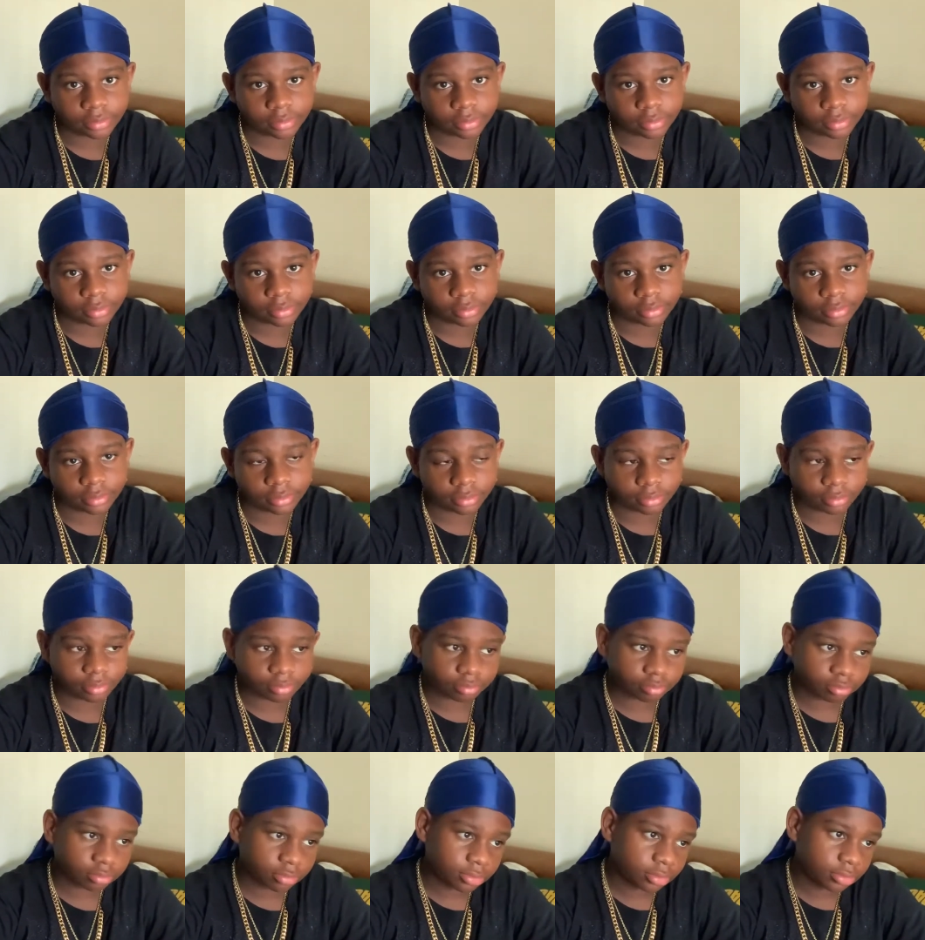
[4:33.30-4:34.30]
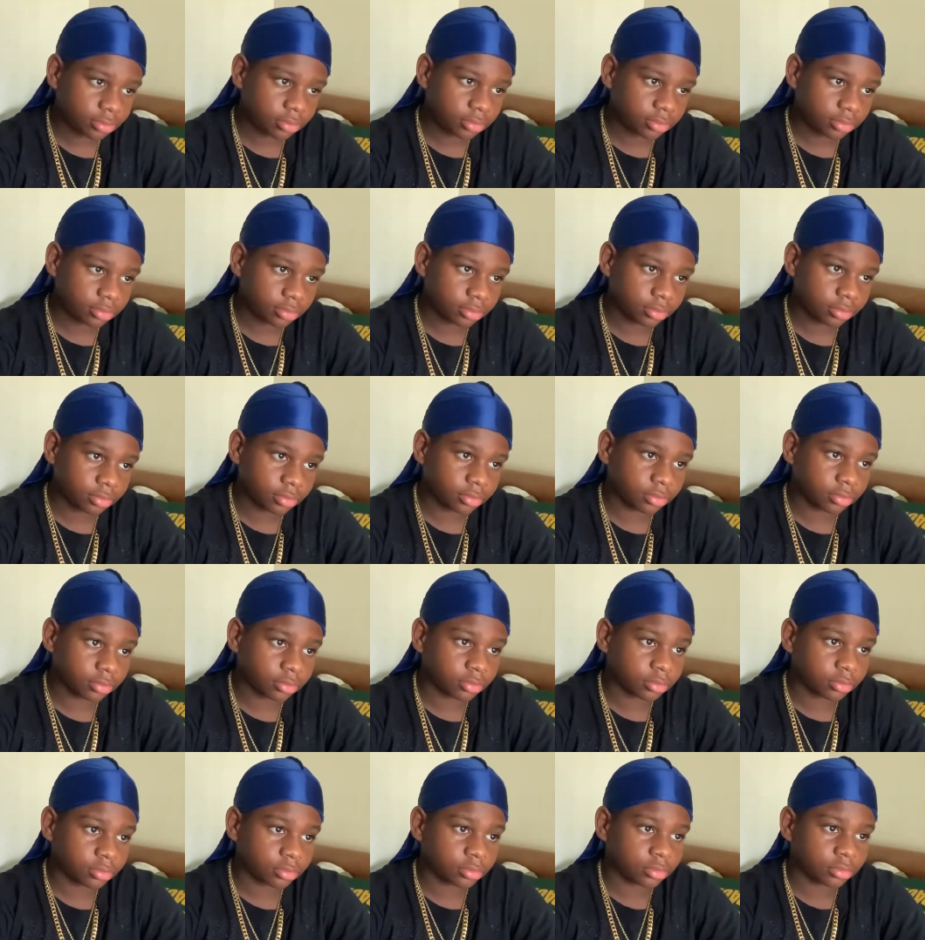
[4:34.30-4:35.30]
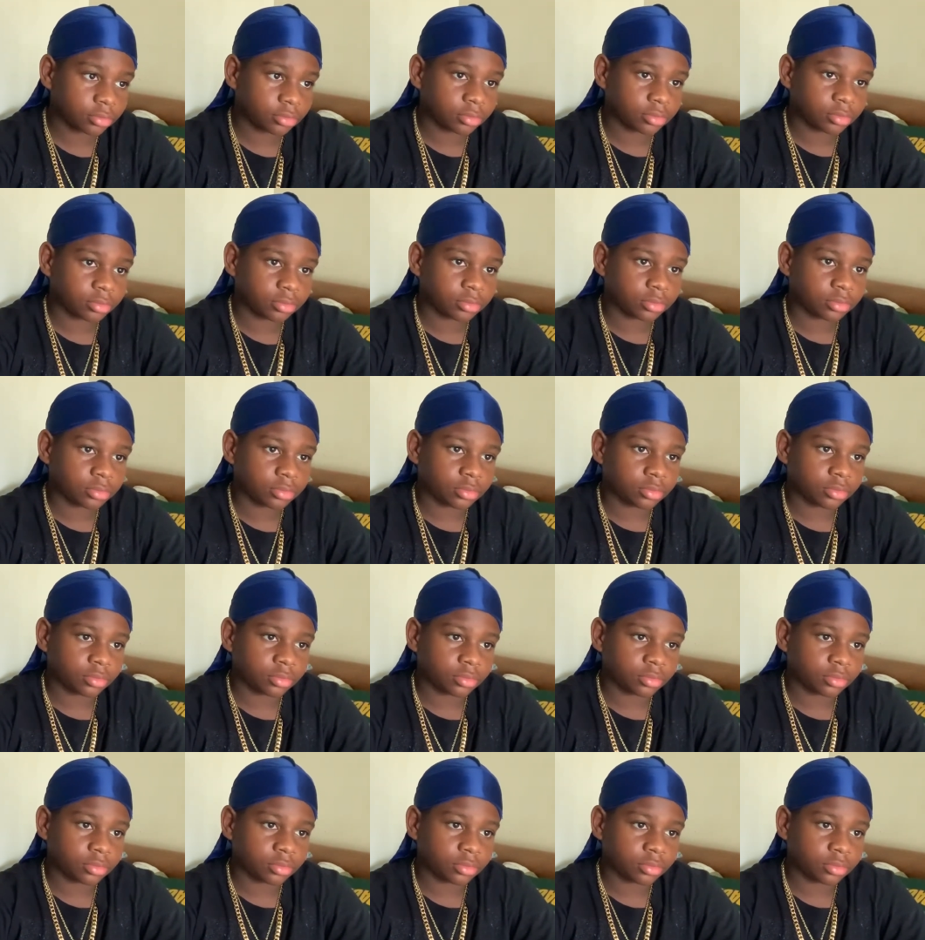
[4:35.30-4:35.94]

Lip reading: (silence)